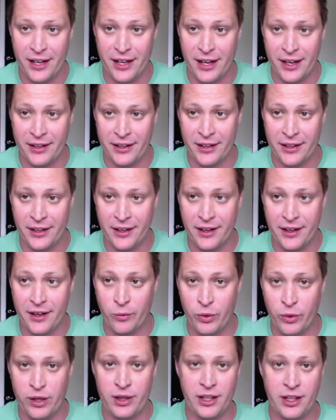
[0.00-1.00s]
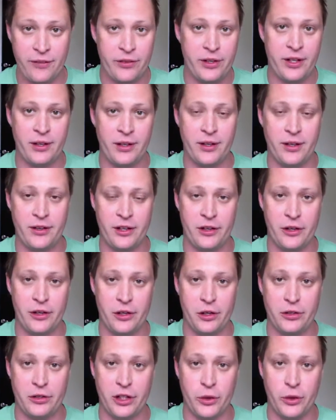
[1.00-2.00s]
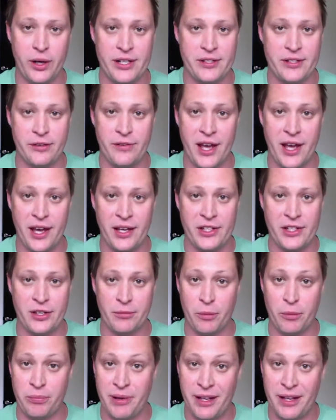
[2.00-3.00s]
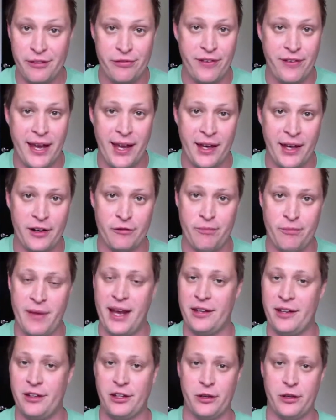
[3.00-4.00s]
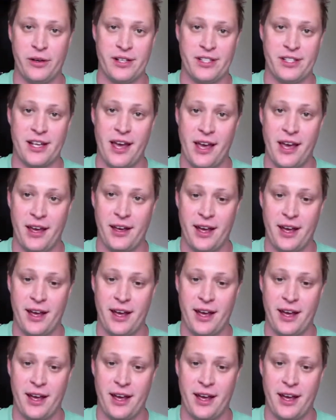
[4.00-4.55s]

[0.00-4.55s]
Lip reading: And we live in the good old U.S.A. So I'm a big fan of Made in the USA.